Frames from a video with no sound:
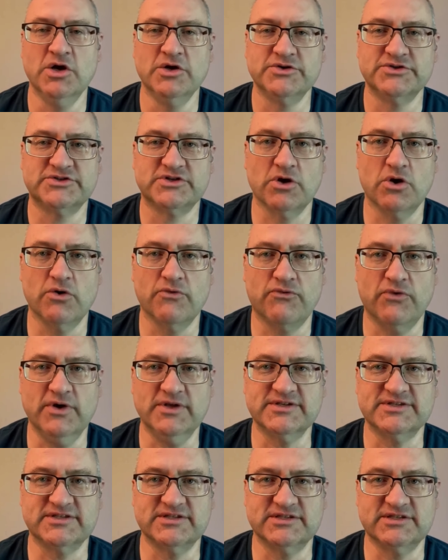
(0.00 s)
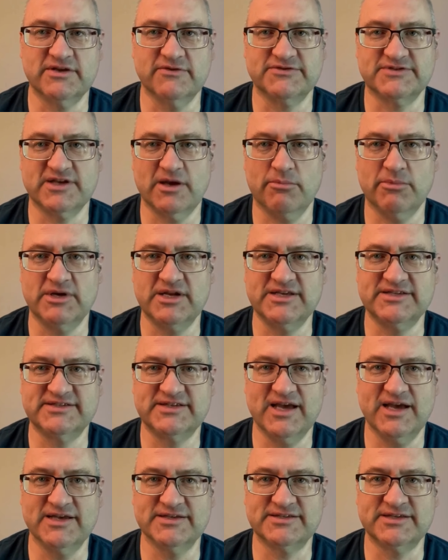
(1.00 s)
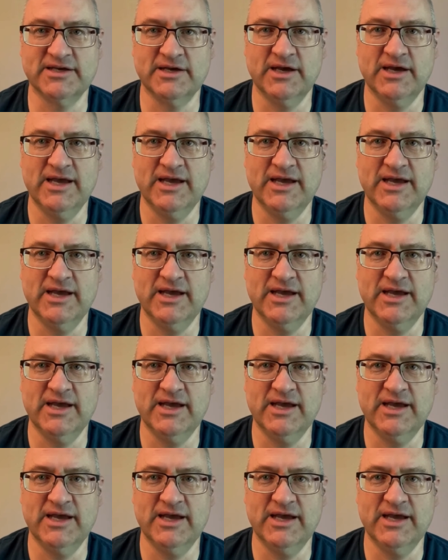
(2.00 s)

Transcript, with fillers: So, for instance, if somebody says,